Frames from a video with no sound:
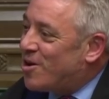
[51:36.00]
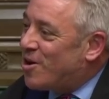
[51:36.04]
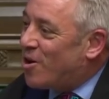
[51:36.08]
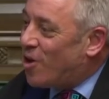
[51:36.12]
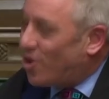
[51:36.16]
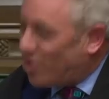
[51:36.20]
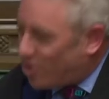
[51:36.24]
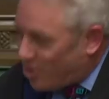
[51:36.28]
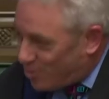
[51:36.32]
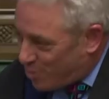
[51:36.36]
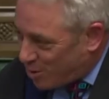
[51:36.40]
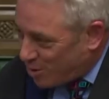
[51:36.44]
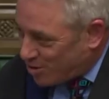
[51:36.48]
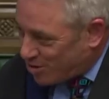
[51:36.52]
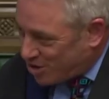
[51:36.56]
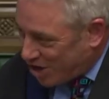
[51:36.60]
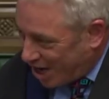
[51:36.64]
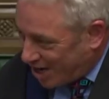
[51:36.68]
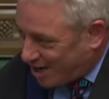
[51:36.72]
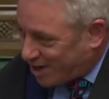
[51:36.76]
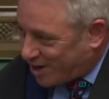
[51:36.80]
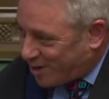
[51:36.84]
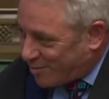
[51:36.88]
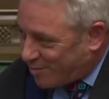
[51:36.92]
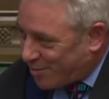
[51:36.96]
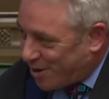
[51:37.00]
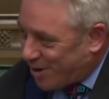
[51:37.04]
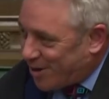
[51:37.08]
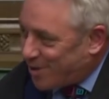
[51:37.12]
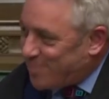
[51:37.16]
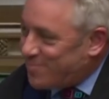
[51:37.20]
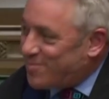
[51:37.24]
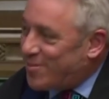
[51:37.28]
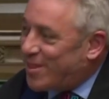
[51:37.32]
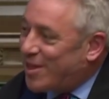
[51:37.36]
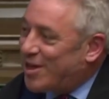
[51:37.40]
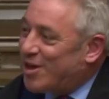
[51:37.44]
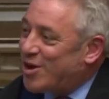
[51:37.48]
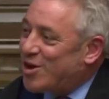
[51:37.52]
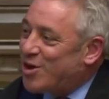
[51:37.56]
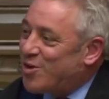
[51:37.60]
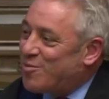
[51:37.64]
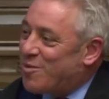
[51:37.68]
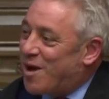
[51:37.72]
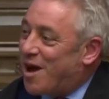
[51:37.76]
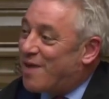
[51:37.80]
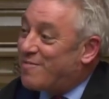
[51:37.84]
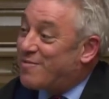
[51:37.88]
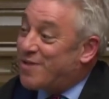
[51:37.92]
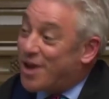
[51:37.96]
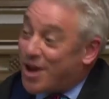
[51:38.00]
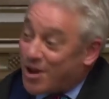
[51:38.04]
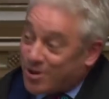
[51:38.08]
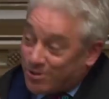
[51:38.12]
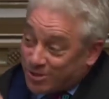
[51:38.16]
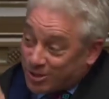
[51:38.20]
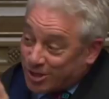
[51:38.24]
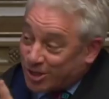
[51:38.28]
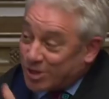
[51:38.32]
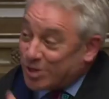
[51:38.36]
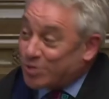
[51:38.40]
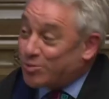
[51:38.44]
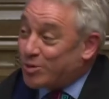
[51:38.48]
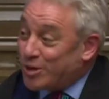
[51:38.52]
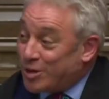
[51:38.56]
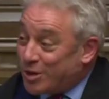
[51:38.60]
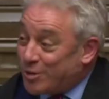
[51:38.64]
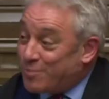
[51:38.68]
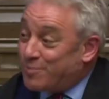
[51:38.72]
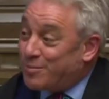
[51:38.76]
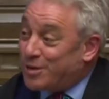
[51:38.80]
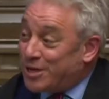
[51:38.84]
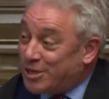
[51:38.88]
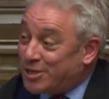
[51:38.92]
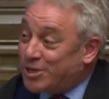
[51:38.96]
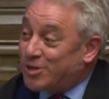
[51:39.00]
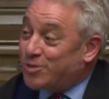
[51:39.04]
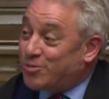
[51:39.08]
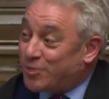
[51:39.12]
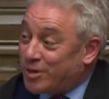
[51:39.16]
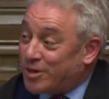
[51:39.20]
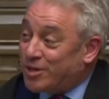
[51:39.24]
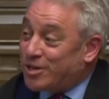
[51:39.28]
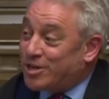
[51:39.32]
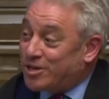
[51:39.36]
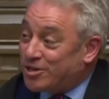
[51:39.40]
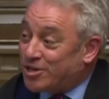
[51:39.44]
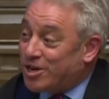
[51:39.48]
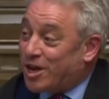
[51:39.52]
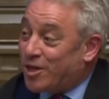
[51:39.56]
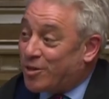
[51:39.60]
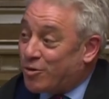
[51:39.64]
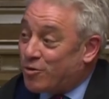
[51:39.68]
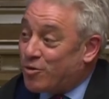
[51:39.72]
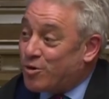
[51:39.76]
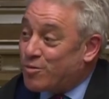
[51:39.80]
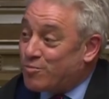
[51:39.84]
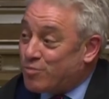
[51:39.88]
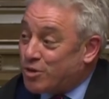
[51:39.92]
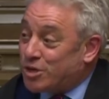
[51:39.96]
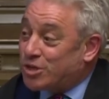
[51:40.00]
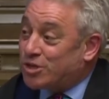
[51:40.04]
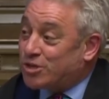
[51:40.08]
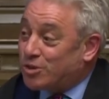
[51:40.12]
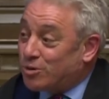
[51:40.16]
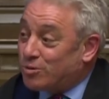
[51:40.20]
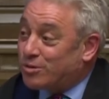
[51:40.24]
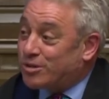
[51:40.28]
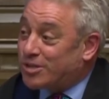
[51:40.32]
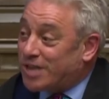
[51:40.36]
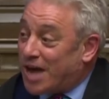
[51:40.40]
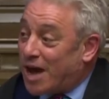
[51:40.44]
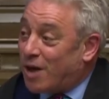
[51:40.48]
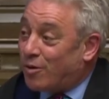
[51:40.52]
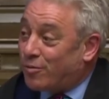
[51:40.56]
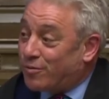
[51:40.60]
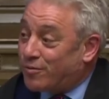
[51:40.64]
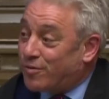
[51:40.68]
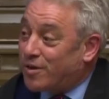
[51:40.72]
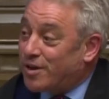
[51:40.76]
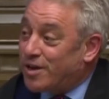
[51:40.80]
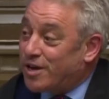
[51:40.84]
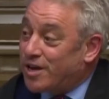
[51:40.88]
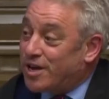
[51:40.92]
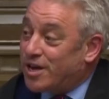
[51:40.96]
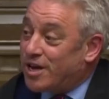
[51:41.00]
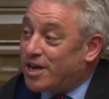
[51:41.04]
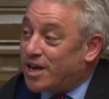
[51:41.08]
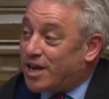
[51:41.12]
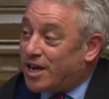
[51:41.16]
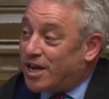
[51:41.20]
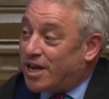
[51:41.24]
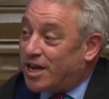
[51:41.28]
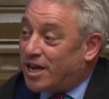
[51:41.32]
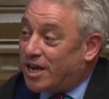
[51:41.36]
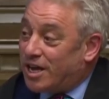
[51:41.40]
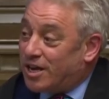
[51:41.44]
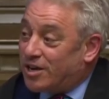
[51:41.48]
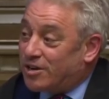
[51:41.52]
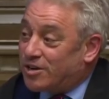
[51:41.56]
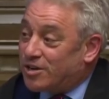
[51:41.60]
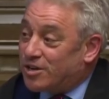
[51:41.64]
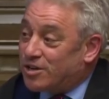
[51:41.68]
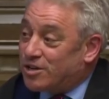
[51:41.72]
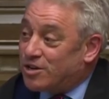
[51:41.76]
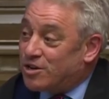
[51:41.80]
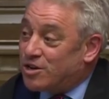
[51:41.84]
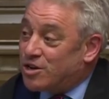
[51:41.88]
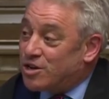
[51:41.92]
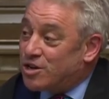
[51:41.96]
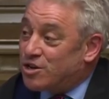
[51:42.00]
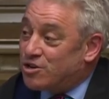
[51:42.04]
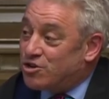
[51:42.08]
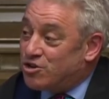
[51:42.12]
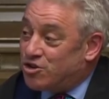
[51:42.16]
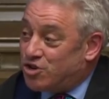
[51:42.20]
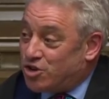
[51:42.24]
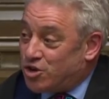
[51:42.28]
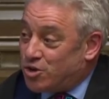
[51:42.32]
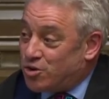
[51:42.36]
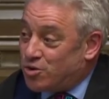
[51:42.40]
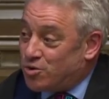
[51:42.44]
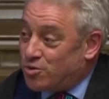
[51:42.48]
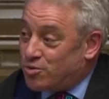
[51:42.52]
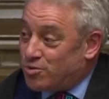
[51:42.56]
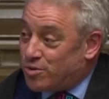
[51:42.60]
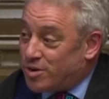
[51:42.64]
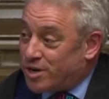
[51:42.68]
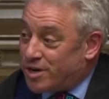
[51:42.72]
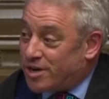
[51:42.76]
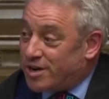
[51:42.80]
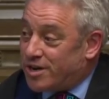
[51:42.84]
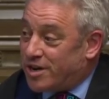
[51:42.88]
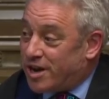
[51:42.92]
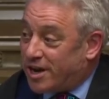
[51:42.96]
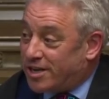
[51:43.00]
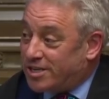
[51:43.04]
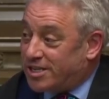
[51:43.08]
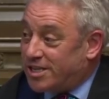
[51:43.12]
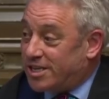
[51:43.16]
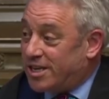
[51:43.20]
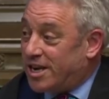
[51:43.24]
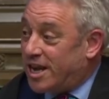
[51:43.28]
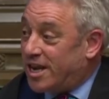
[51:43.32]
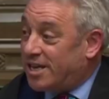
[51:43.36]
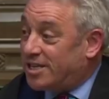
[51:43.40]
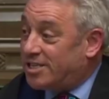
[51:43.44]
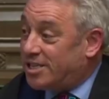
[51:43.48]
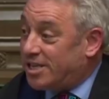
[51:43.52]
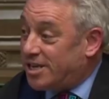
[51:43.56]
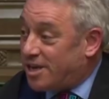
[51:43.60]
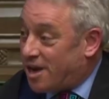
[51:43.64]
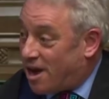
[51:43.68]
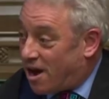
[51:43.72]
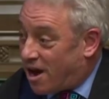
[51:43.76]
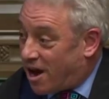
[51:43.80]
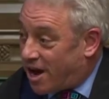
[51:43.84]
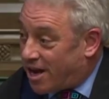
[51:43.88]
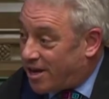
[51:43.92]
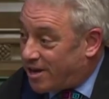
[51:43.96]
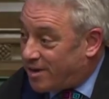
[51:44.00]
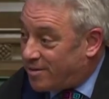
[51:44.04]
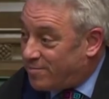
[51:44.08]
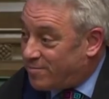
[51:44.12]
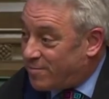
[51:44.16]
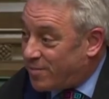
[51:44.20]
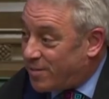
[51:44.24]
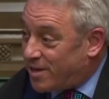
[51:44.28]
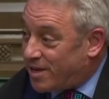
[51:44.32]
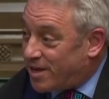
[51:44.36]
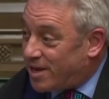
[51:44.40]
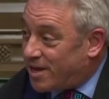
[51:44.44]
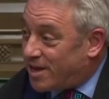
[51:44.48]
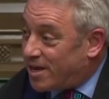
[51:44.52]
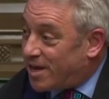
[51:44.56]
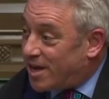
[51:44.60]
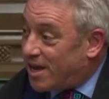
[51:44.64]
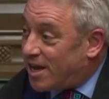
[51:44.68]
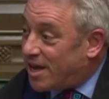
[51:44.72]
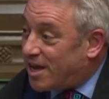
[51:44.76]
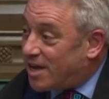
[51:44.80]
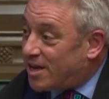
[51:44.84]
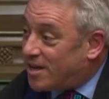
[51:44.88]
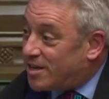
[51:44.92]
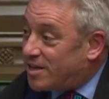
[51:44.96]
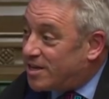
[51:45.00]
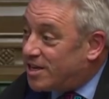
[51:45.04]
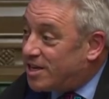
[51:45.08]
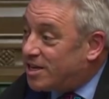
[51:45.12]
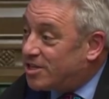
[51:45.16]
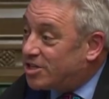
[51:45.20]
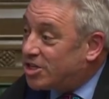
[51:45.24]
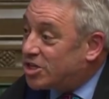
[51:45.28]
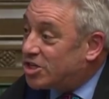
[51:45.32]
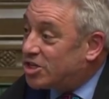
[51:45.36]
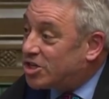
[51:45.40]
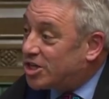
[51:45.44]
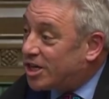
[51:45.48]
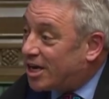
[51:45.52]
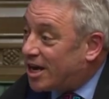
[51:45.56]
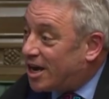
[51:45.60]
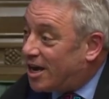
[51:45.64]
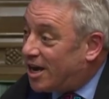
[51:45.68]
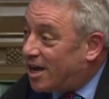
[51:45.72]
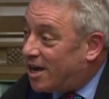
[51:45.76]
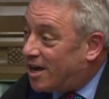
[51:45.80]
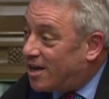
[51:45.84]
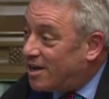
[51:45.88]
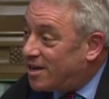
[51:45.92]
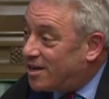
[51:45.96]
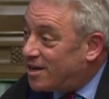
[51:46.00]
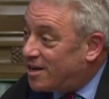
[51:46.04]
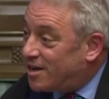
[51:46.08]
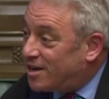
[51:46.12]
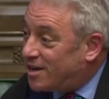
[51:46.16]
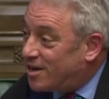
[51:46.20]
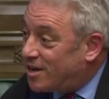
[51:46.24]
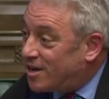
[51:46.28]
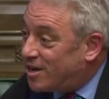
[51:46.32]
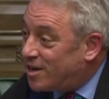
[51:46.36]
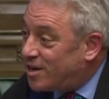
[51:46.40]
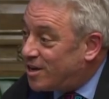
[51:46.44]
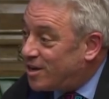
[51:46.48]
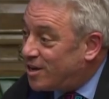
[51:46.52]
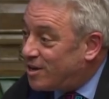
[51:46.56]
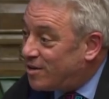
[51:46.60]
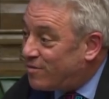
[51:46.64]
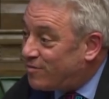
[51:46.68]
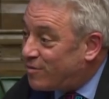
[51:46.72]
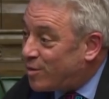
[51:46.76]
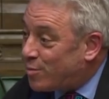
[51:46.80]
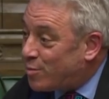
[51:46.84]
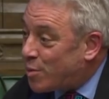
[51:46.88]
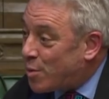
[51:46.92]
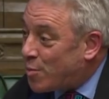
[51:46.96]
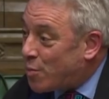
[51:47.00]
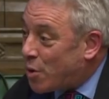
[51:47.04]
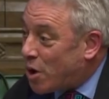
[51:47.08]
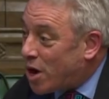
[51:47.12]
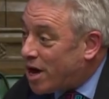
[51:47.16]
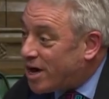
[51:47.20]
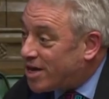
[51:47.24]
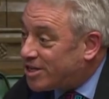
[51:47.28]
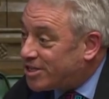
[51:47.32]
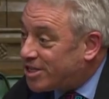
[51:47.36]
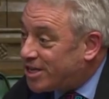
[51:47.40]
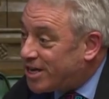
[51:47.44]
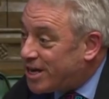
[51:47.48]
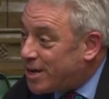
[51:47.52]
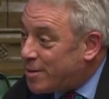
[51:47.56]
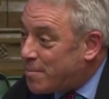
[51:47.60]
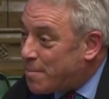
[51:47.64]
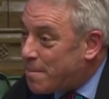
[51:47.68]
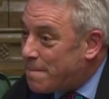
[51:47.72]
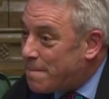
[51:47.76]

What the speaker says: Honourable Gentleman, whom I've known since we competed with each other in Bristol South in June 1989, is a stickler for propriety.